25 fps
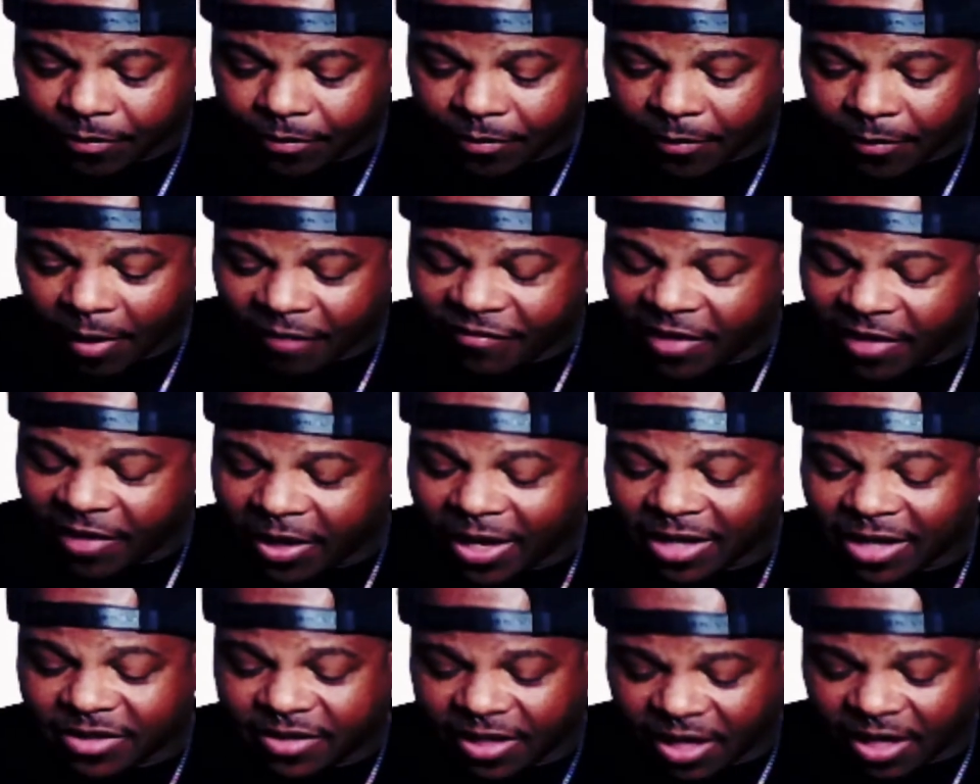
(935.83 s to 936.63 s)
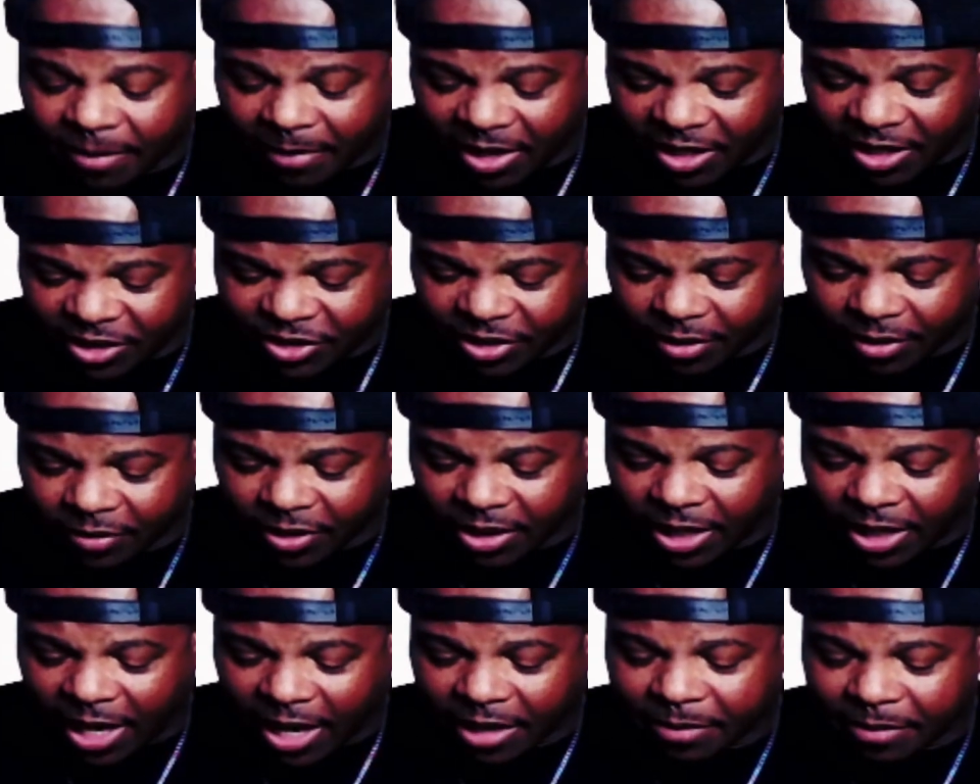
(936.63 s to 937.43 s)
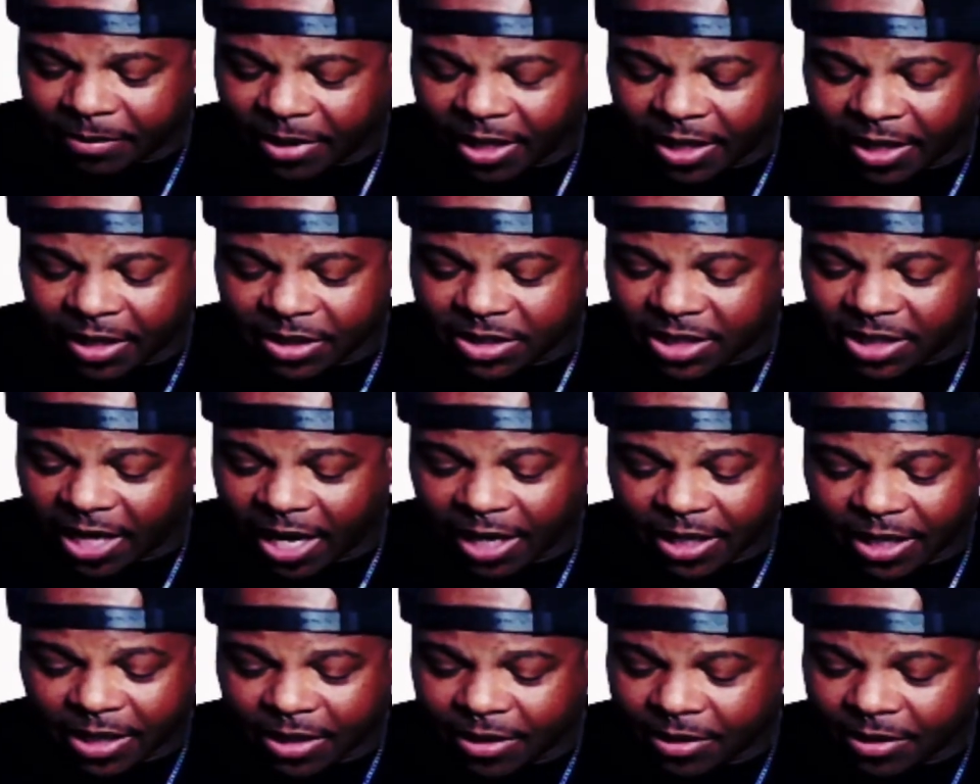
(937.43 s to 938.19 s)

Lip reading: I feel like you guys think about each other a lot, but it's like,